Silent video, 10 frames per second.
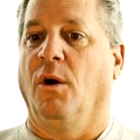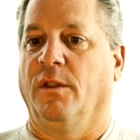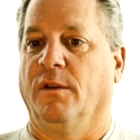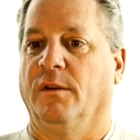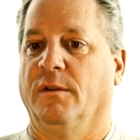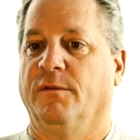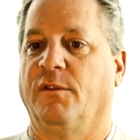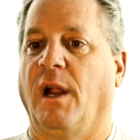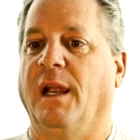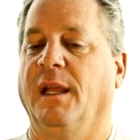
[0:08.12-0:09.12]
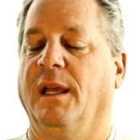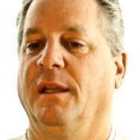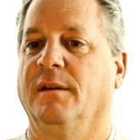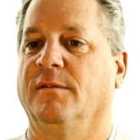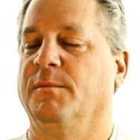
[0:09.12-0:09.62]
On the Friday
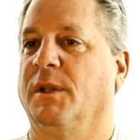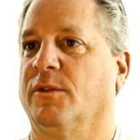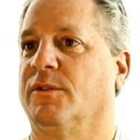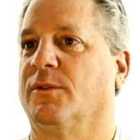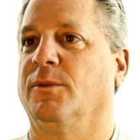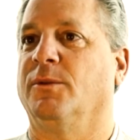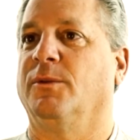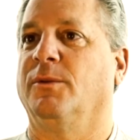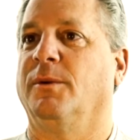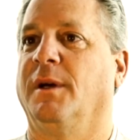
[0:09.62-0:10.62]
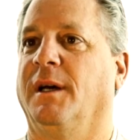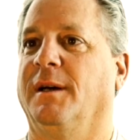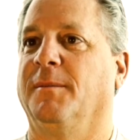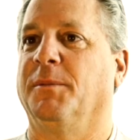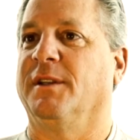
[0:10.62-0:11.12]
of middle school
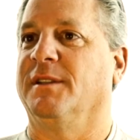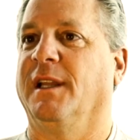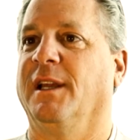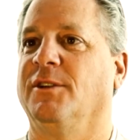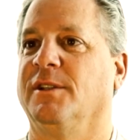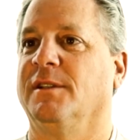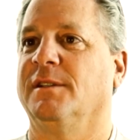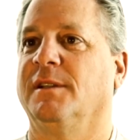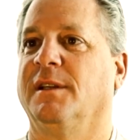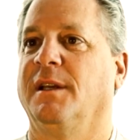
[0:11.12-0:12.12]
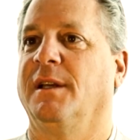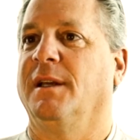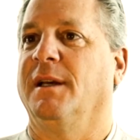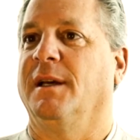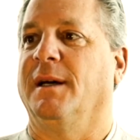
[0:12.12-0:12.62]
presentations,
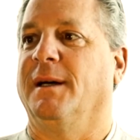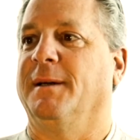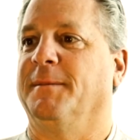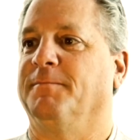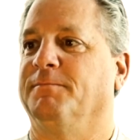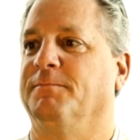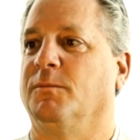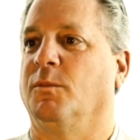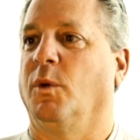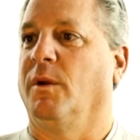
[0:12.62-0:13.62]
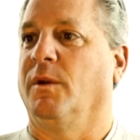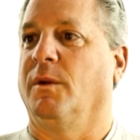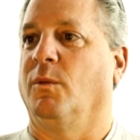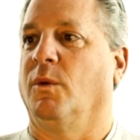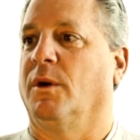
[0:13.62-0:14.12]
we
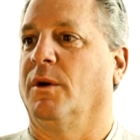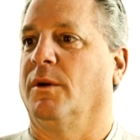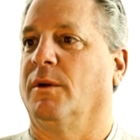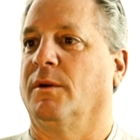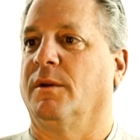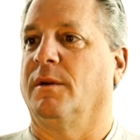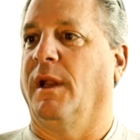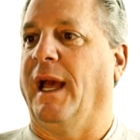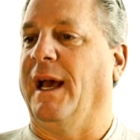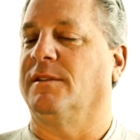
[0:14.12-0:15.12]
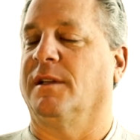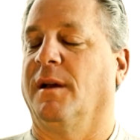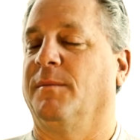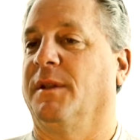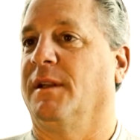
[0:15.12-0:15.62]
were asked to
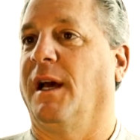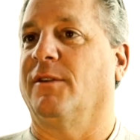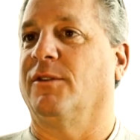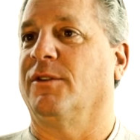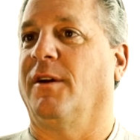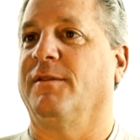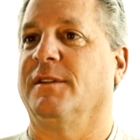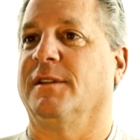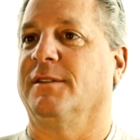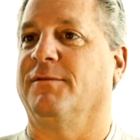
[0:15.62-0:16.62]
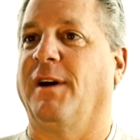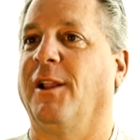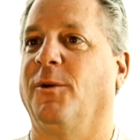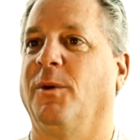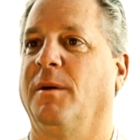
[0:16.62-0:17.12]
come to the doctor's office as a
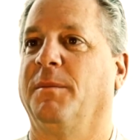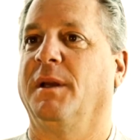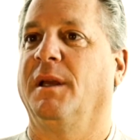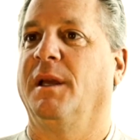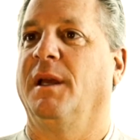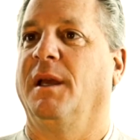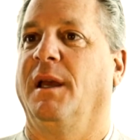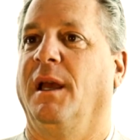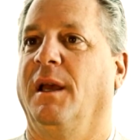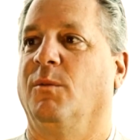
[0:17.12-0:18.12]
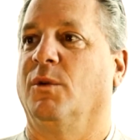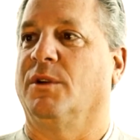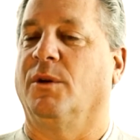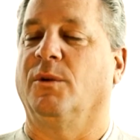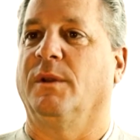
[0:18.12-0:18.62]
follow-up, and were
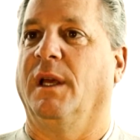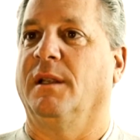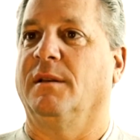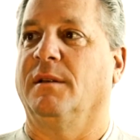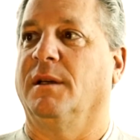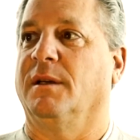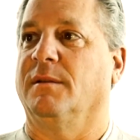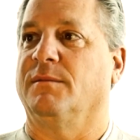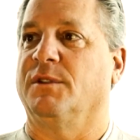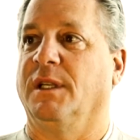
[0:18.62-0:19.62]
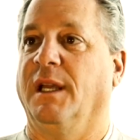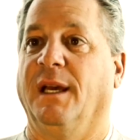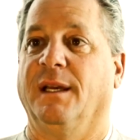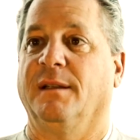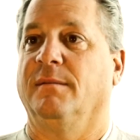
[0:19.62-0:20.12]
told that she
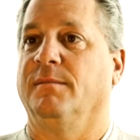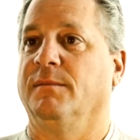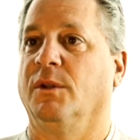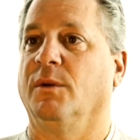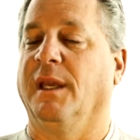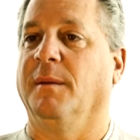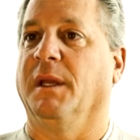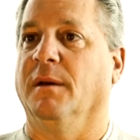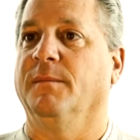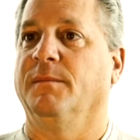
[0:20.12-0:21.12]
had leukemia.